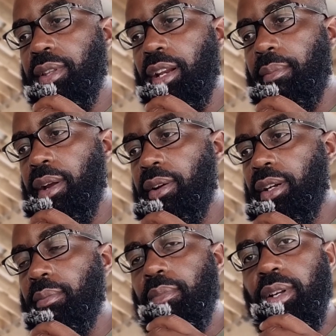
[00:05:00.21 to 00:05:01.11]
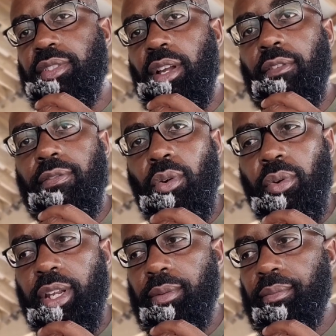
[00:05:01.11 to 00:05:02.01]
that America must
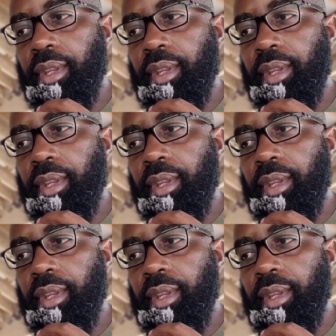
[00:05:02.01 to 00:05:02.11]
avoid.